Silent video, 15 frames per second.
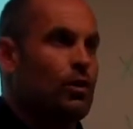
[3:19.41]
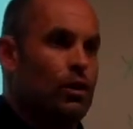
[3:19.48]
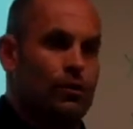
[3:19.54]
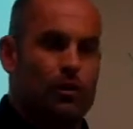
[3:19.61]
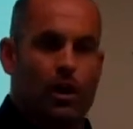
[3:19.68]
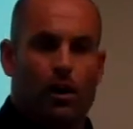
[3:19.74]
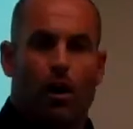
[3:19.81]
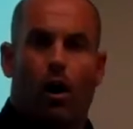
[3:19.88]
You've
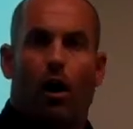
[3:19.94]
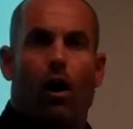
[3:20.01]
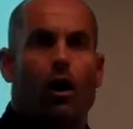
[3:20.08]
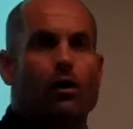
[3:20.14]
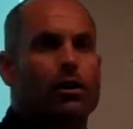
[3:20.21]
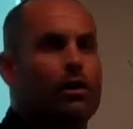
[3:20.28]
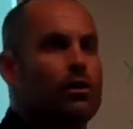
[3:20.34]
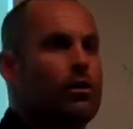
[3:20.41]
done
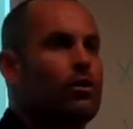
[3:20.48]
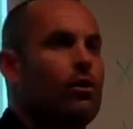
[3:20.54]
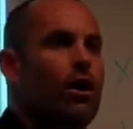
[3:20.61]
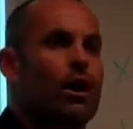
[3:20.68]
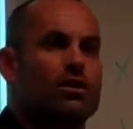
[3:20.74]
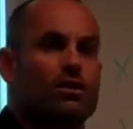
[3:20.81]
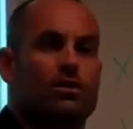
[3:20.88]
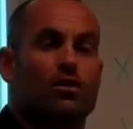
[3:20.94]
all your other
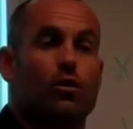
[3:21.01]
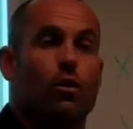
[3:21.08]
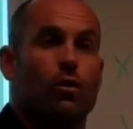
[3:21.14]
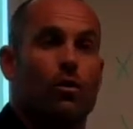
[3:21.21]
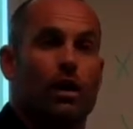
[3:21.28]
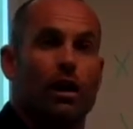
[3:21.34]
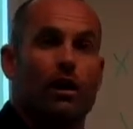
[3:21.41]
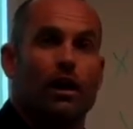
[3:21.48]
crosses
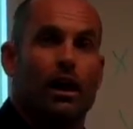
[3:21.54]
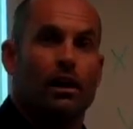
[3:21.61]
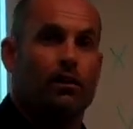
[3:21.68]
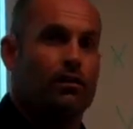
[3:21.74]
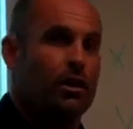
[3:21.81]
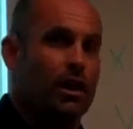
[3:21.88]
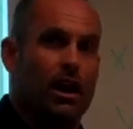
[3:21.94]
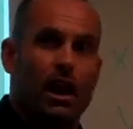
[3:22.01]
normally, and
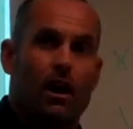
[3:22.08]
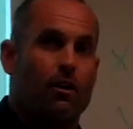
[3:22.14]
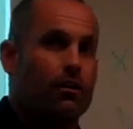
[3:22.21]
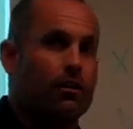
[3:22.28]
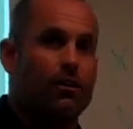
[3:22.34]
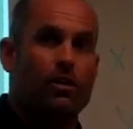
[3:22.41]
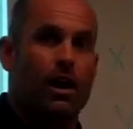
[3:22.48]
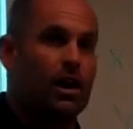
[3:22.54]
you've done it
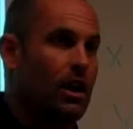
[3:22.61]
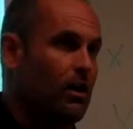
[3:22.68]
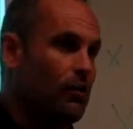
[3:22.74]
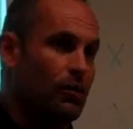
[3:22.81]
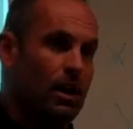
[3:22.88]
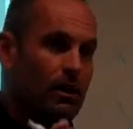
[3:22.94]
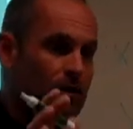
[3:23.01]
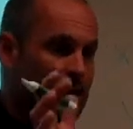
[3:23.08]
however you've done it, and
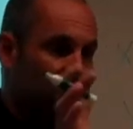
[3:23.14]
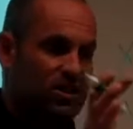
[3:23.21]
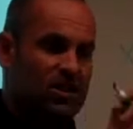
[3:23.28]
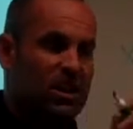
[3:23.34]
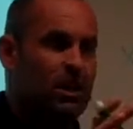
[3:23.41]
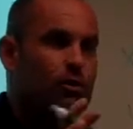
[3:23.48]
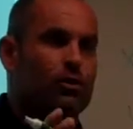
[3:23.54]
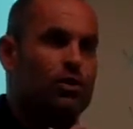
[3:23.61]
you've been able to
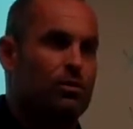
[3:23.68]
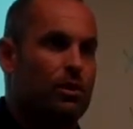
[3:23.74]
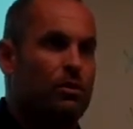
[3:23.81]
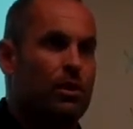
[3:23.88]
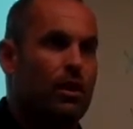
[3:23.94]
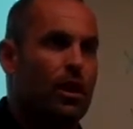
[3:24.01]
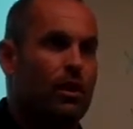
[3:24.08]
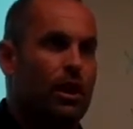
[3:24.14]
distinguish
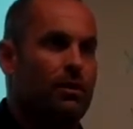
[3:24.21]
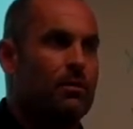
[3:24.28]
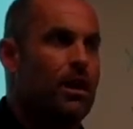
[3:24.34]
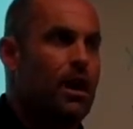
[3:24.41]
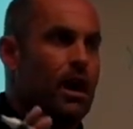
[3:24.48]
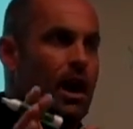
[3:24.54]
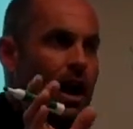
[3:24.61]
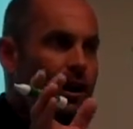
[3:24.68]
between all that.
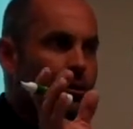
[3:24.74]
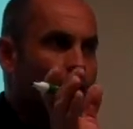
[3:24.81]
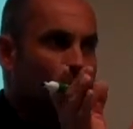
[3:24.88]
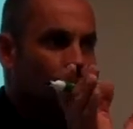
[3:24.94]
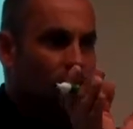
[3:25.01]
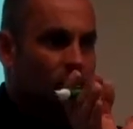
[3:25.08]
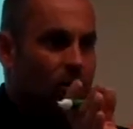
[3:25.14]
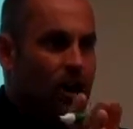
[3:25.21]
And then we
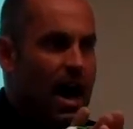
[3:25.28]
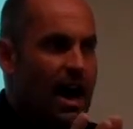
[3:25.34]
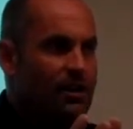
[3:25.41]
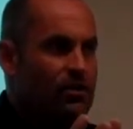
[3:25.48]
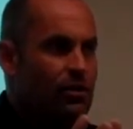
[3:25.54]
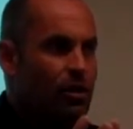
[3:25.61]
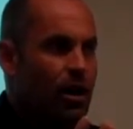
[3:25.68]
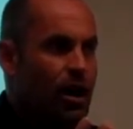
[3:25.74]
do this
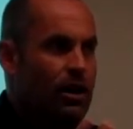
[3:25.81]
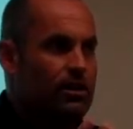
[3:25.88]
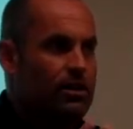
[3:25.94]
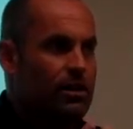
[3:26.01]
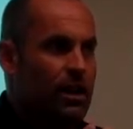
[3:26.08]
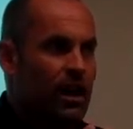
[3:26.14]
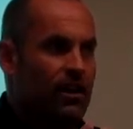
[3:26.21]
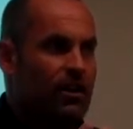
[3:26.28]
last
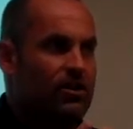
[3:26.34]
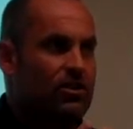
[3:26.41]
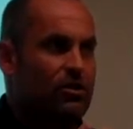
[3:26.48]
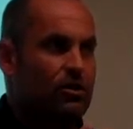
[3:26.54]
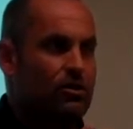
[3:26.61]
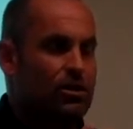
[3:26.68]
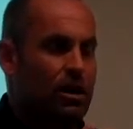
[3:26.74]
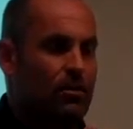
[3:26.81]
cross, and this
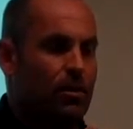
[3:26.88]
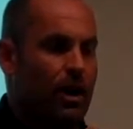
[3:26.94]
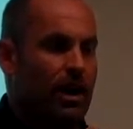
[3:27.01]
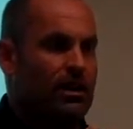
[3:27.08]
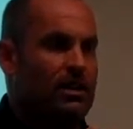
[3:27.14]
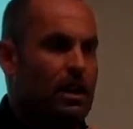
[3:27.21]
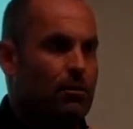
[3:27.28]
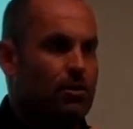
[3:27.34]
screws up
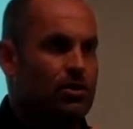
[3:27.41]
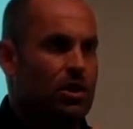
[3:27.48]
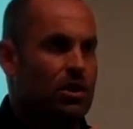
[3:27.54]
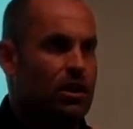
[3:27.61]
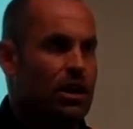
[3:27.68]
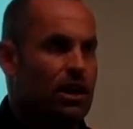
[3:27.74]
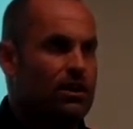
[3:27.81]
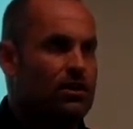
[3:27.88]
like 10% of the
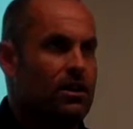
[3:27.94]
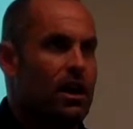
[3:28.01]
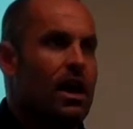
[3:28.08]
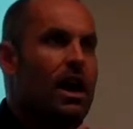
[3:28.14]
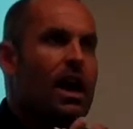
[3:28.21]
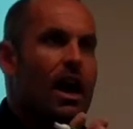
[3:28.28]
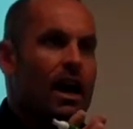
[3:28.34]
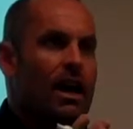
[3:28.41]
kids.
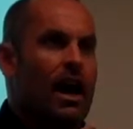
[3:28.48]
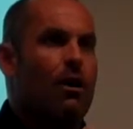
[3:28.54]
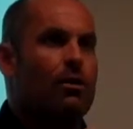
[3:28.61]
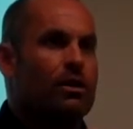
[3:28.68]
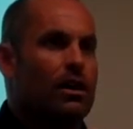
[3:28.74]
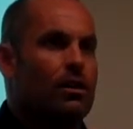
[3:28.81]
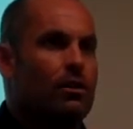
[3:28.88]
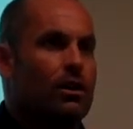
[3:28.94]
And now
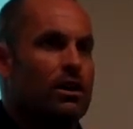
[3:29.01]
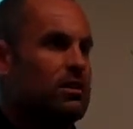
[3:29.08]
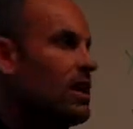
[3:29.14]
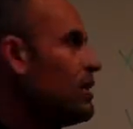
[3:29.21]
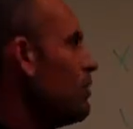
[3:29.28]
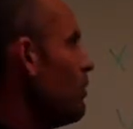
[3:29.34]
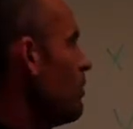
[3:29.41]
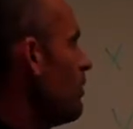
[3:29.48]
what they do is they
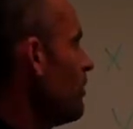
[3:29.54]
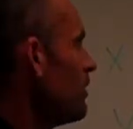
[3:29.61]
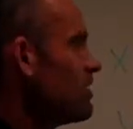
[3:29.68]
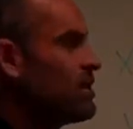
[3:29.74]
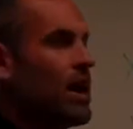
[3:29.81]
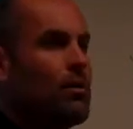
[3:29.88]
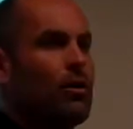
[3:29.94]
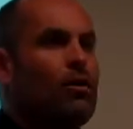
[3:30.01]
do this
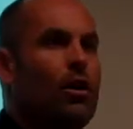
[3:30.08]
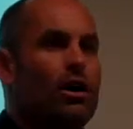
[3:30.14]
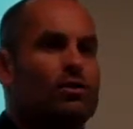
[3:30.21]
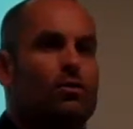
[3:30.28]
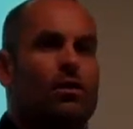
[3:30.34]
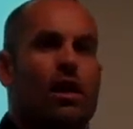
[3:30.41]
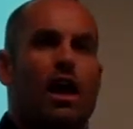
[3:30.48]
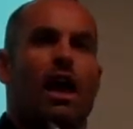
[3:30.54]
type of
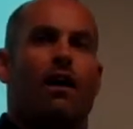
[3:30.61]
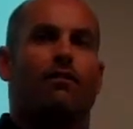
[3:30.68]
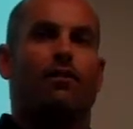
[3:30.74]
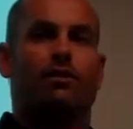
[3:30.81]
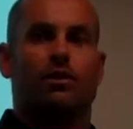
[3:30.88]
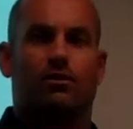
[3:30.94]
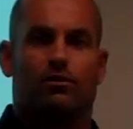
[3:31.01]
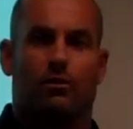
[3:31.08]
cross with
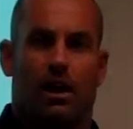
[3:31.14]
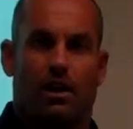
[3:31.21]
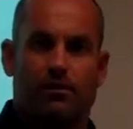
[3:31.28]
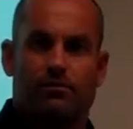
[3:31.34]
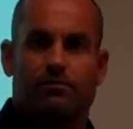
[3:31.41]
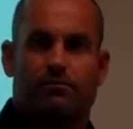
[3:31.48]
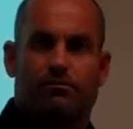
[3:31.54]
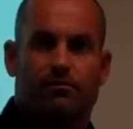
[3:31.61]
every single trait.
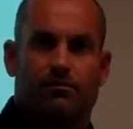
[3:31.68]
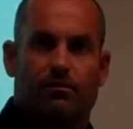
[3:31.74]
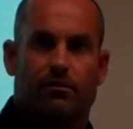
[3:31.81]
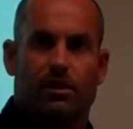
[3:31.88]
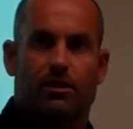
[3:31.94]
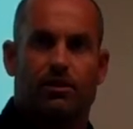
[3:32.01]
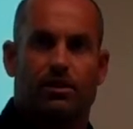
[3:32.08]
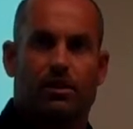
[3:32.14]

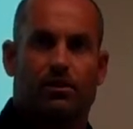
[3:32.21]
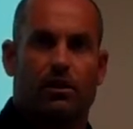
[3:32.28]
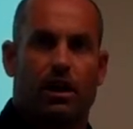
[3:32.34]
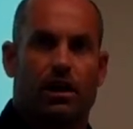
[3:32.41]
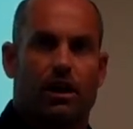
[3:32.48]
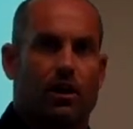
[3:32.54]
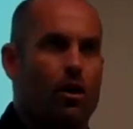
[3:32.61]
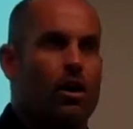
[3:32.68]
With every single trait.
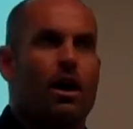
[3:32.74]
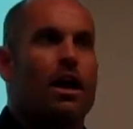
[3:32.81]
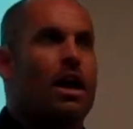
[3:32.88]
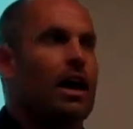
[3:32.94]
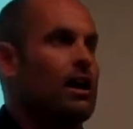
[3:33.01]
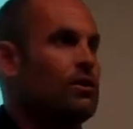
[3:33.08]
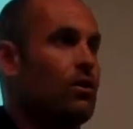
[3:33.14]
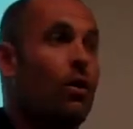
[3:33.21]
And I go,
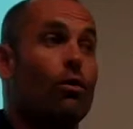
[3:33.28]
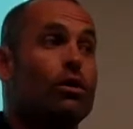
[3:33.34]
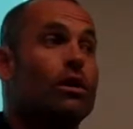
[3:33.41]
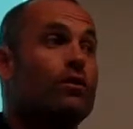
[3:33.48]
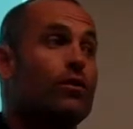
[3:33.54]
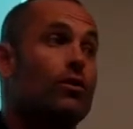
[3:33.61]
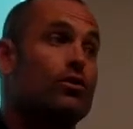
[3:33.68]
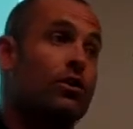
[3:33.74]
it is only
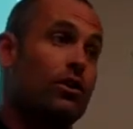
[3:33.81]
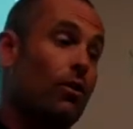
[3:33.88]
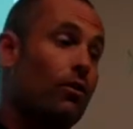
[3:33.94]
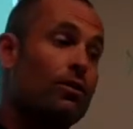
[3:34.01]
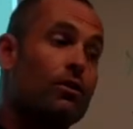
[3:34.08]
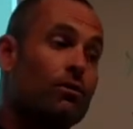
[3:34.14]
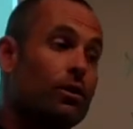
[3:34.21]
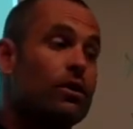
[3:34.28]
for the
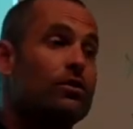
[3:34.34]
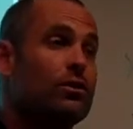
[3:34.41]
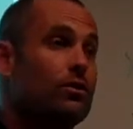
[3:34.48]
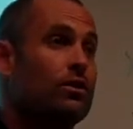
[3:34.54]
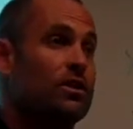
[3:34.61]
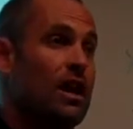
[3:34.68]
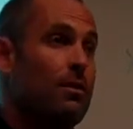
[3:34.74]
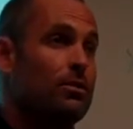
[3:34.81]
only real 2
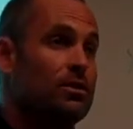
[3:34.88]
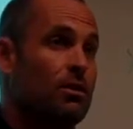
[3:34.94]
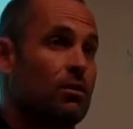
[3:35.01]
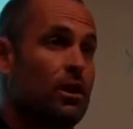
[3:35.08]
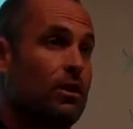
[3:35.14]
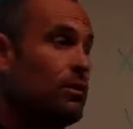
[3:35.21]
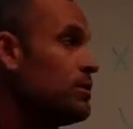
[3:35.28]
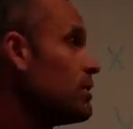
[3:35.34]
examples that we
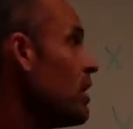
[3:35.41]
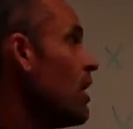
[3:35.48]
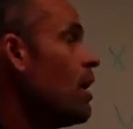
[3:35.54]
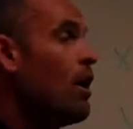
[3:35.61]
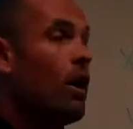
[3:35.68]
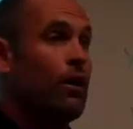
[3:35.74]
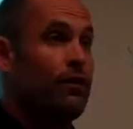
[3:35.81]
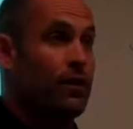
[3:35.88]
use
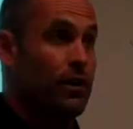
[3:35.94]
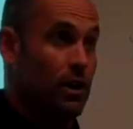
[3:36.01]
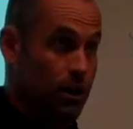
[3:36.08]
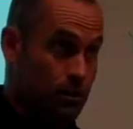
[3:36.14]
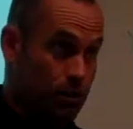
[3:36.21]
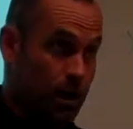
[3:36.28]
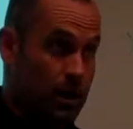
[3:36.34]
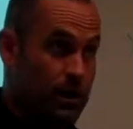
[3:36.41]
are for
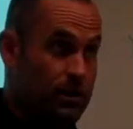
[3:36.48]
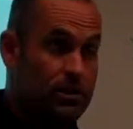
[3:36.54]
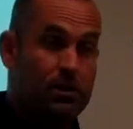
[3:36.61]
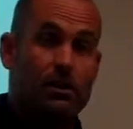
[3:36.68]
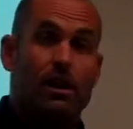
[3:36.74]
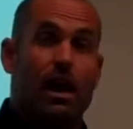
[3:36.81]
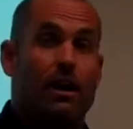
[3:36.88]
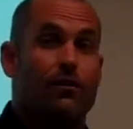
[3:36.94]
colorblindness
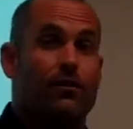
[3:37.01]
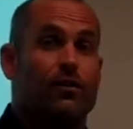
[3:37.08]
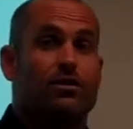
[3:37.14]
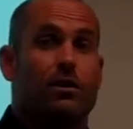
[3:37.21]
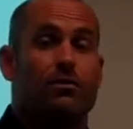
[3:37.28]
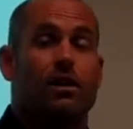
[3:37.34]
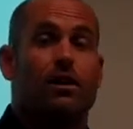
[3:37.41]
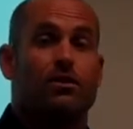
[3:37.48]
and for
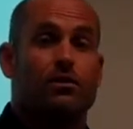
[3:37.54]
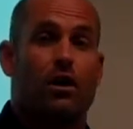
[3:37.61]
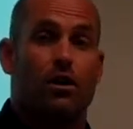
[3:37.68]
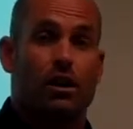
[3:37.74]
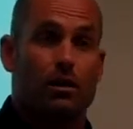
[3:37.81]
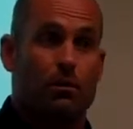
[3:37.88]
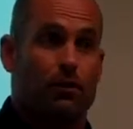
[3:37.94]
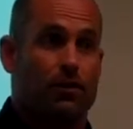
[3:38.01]
something else
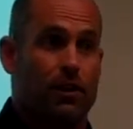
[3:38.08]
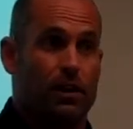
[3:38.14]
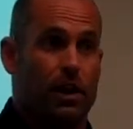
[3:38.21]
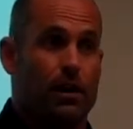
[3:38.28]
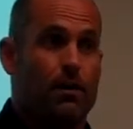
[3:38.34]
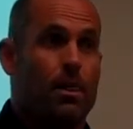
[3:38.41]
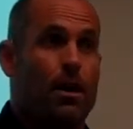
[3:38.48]
called hemophilia.